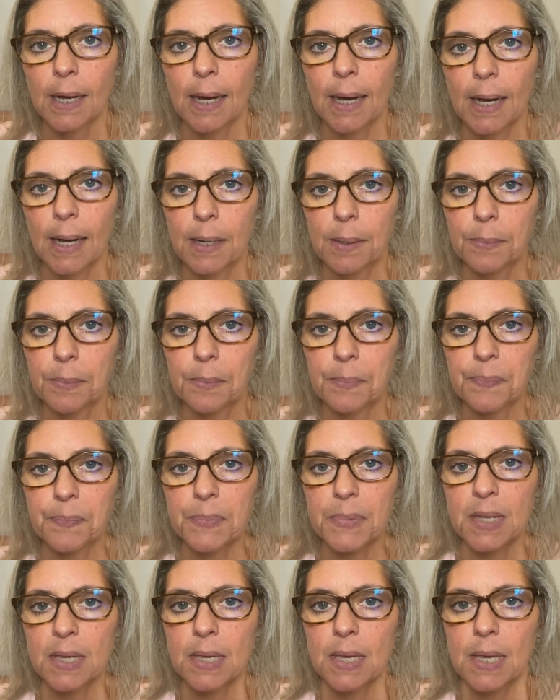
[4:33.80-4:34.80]
Um,
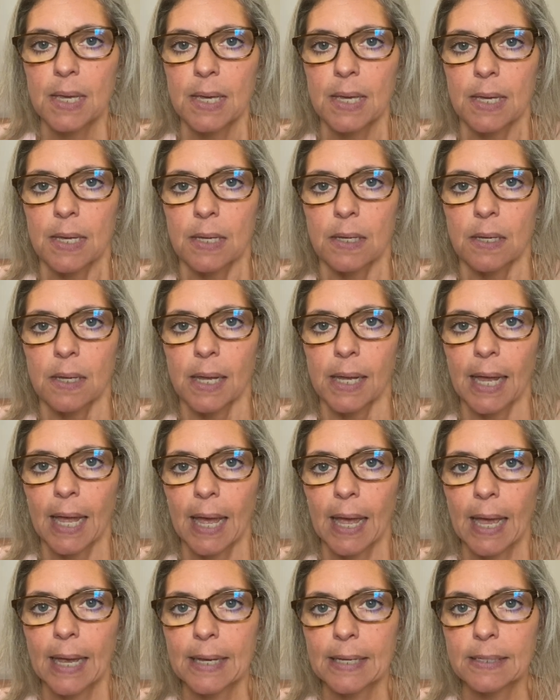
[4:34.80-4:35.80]

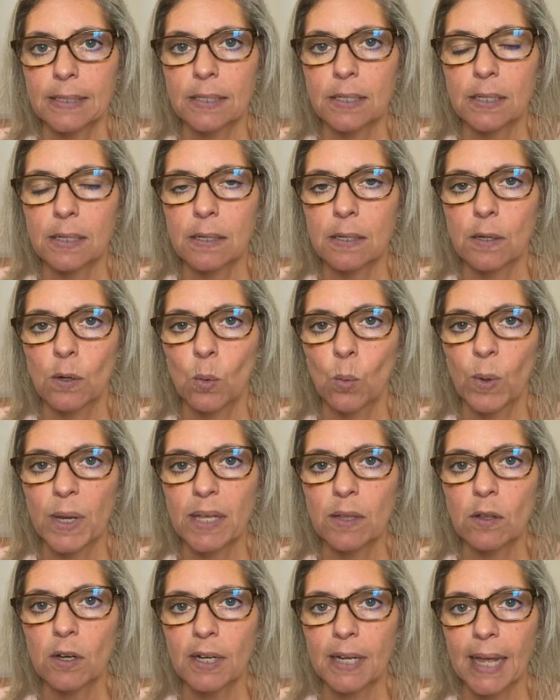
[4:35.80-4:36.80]
and
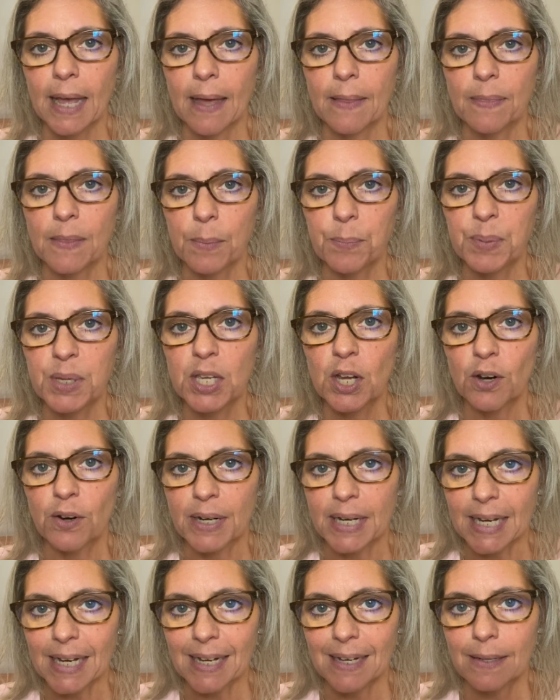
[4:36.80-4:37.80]
we look at the
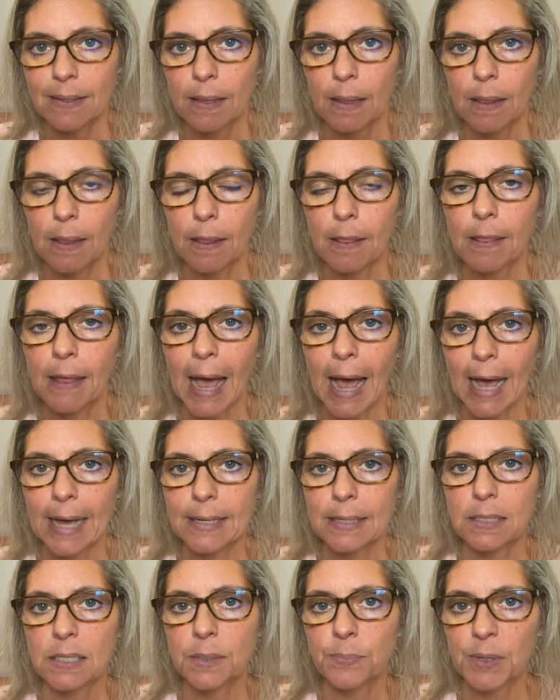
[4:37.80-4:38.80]
purity
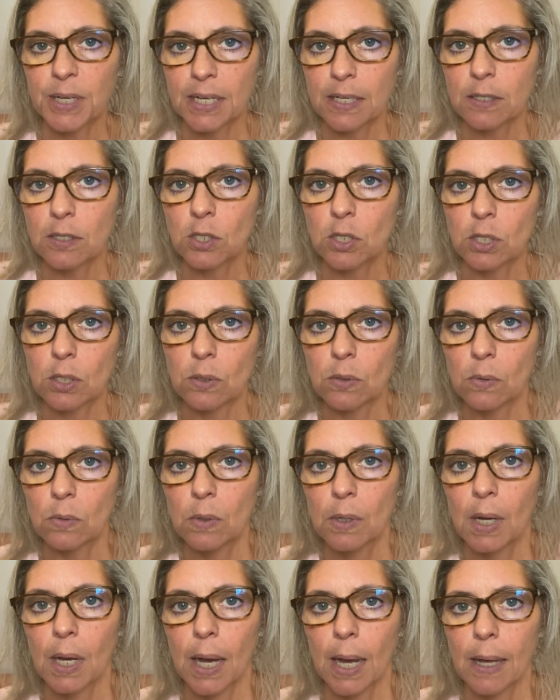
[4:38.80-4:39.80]
that speaks
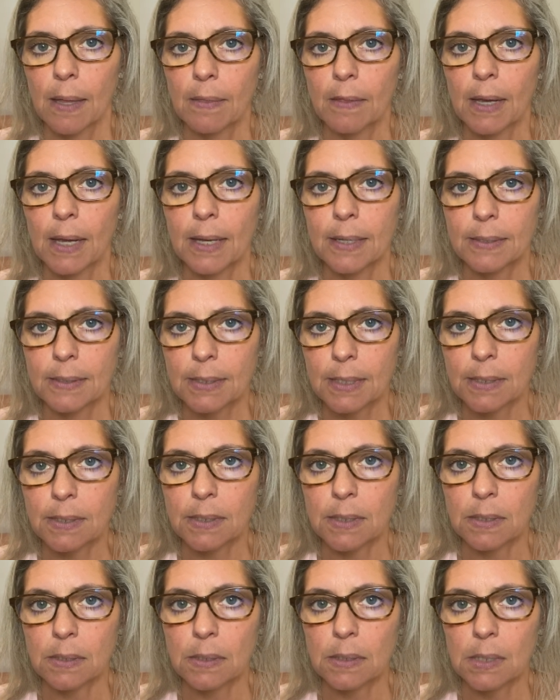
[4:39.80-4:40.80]
to the
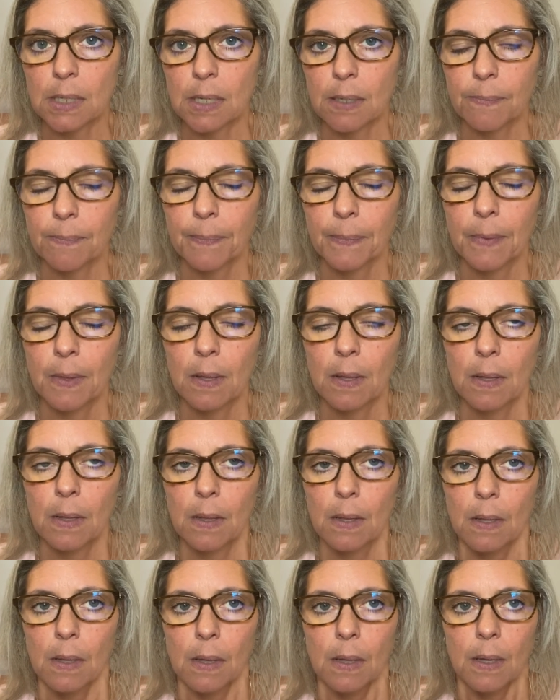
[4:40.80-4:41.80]
consistency.
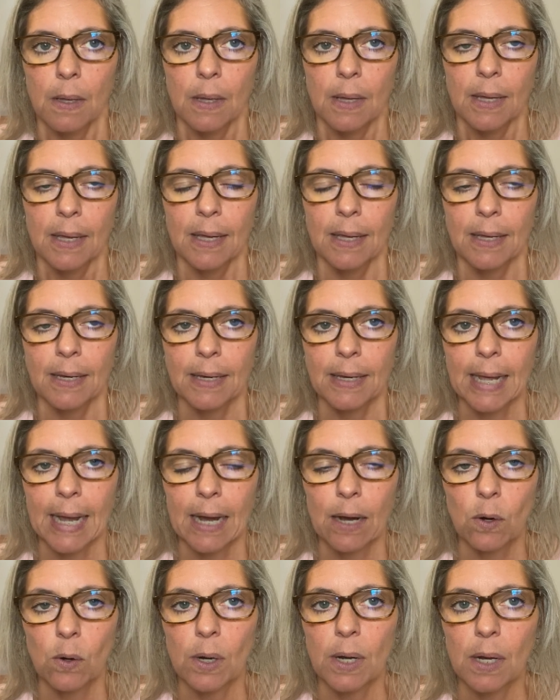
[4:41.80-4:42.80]

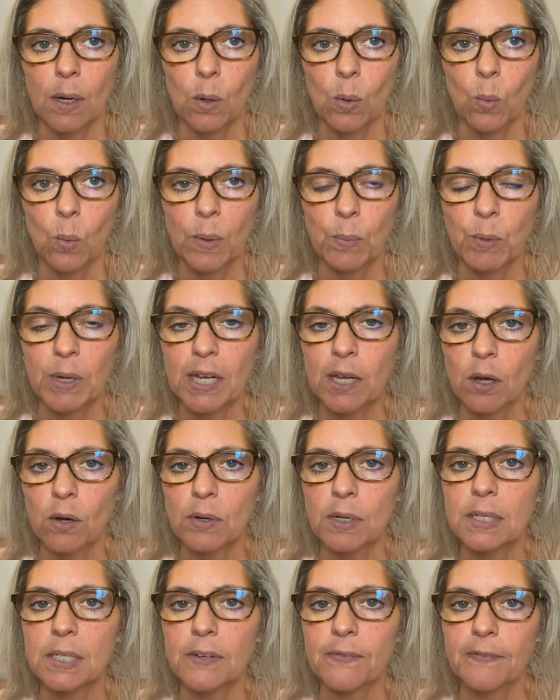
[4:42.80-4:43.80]
Now, when we go
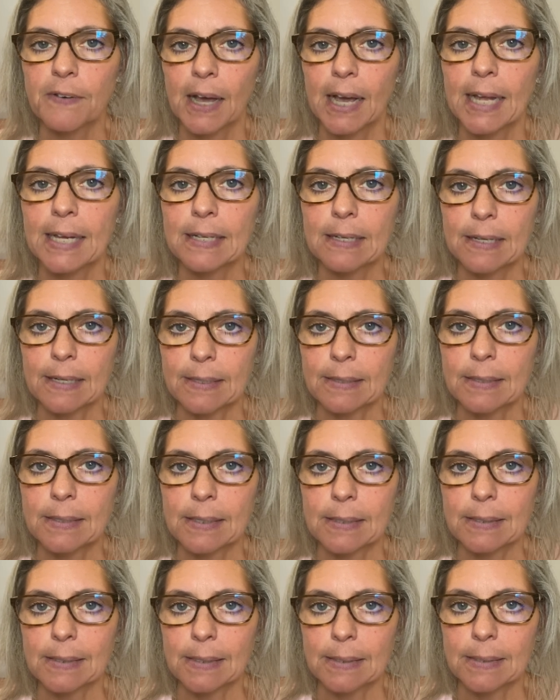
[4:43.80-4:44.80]
to define
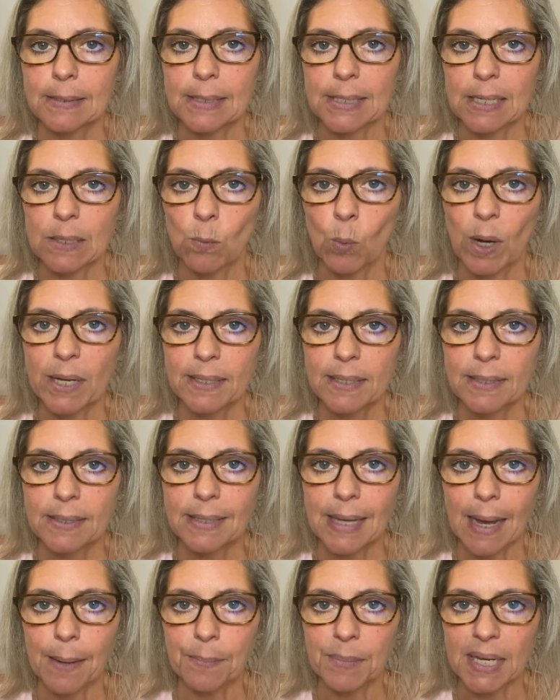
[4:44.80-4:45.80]
consistency, what does
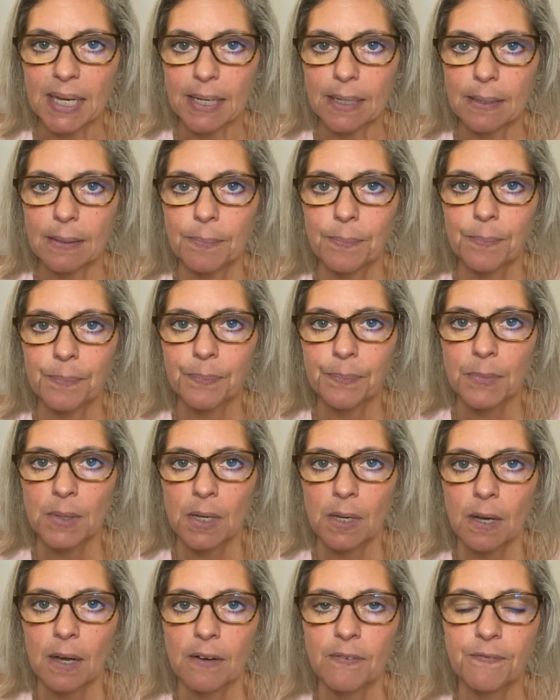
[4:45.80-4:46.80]
that mean?
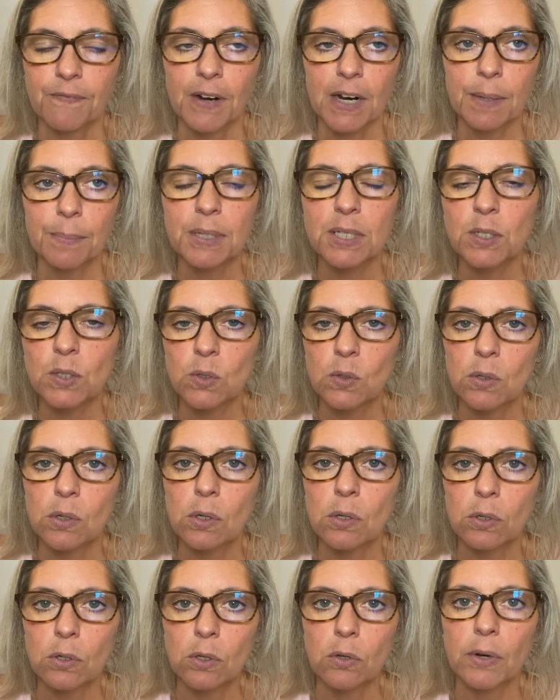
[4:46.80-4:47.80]
A
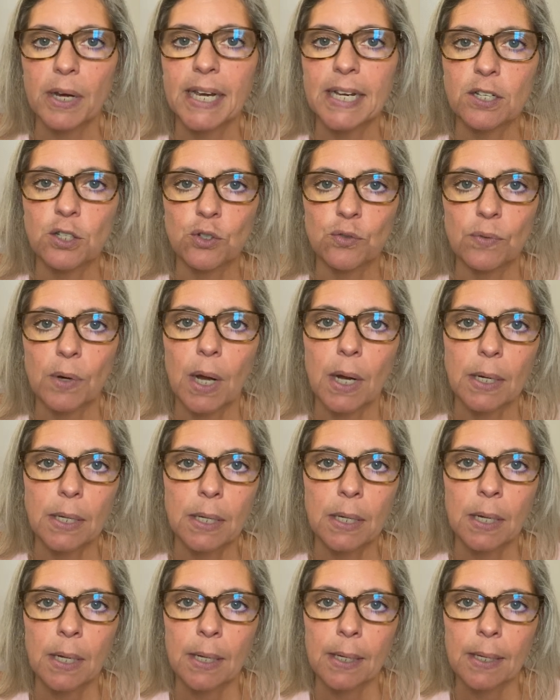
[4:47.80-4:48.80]
pharmaceutical grade drug